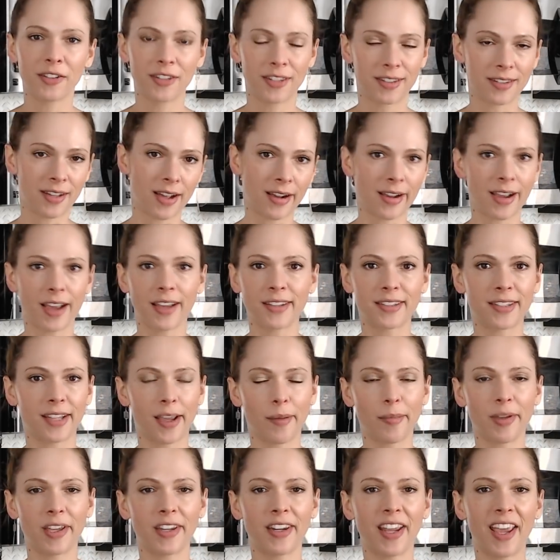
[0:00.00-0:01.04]
sockeye
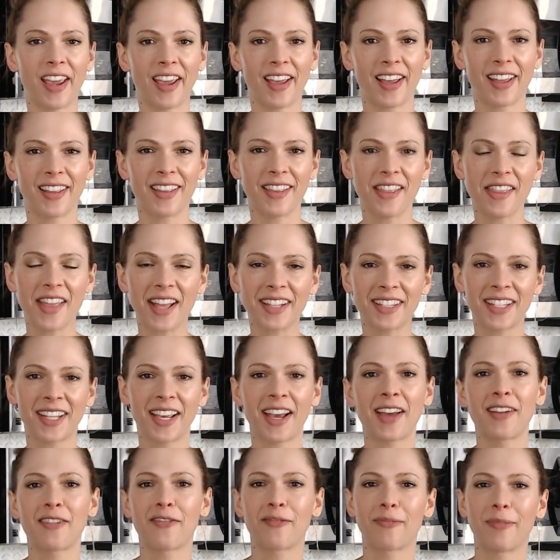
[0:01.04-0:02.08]
salmon, and that's
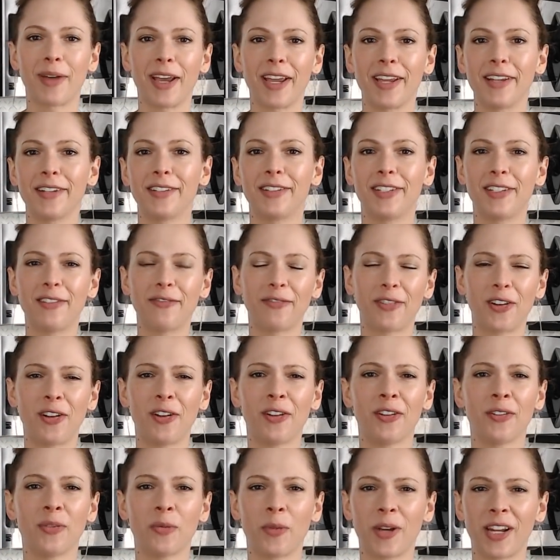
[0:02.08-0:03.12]
kind of my
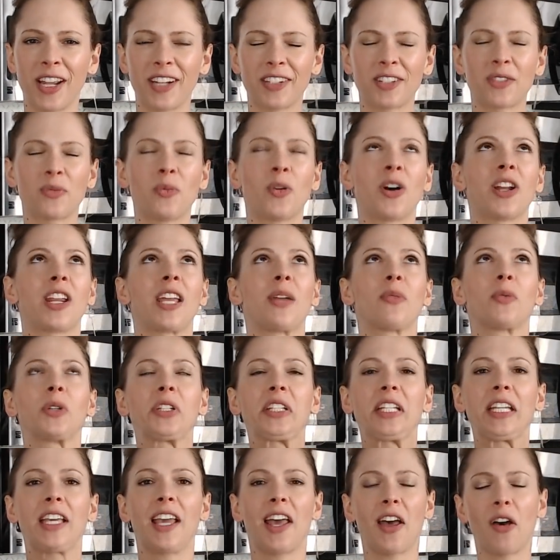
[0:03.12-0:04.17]
default when I just want a
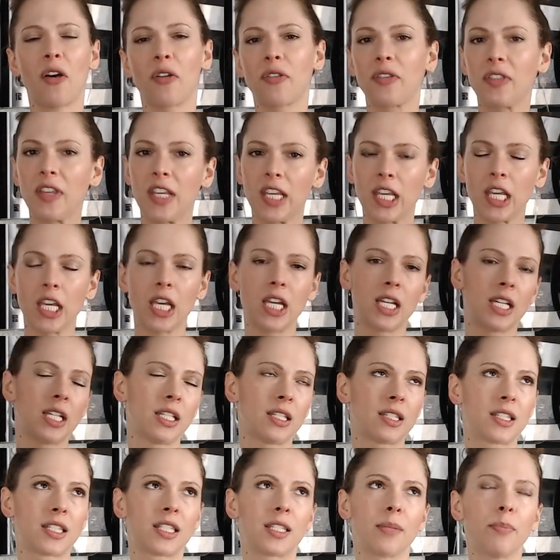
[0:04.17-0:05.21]
really healthy,
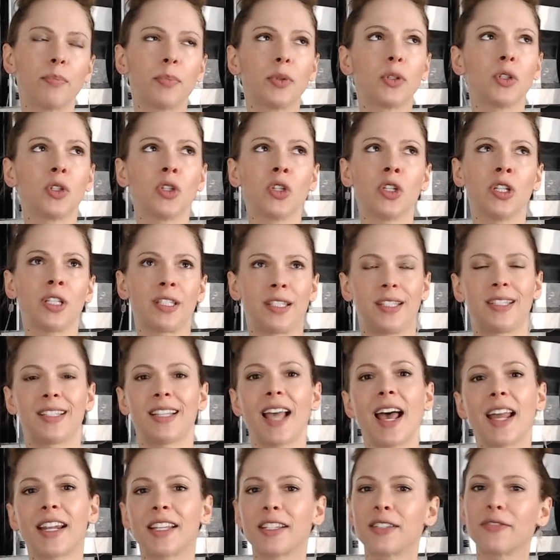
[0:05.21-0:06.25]
simple,
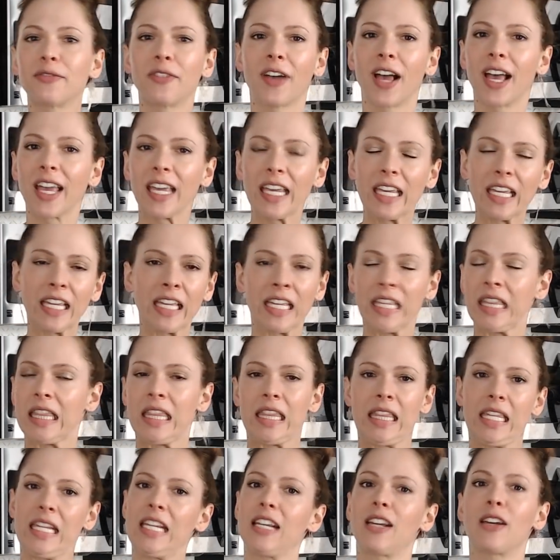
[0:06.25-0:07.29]
satisfying
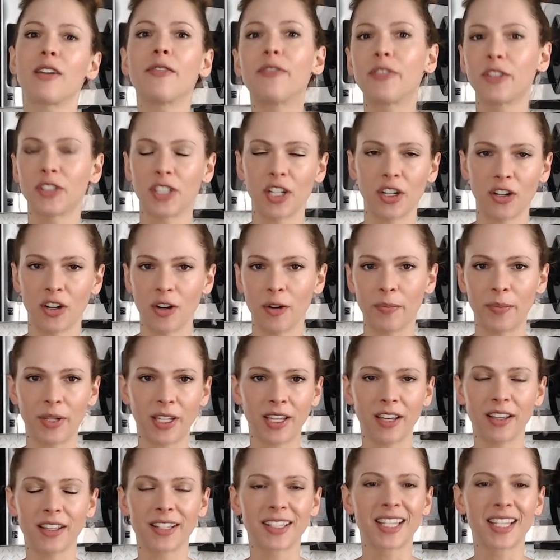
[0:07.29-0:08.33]
thing for dinner because